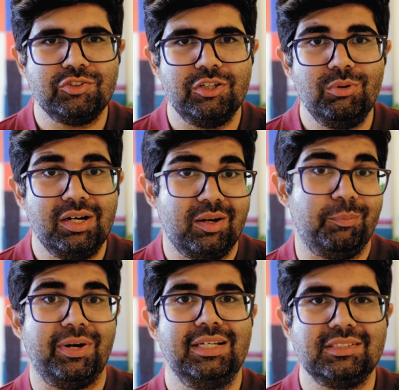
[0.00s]
to you and it
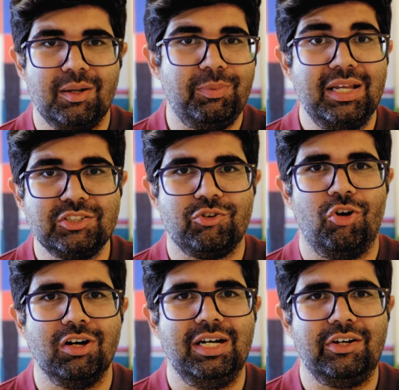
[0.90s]
applies
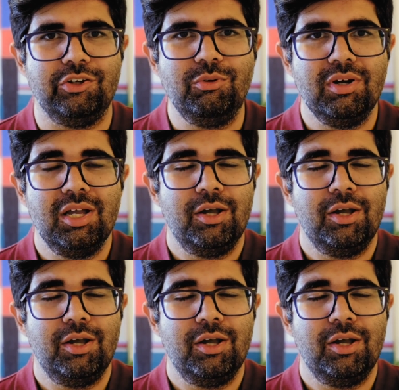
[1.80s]
strongly to you.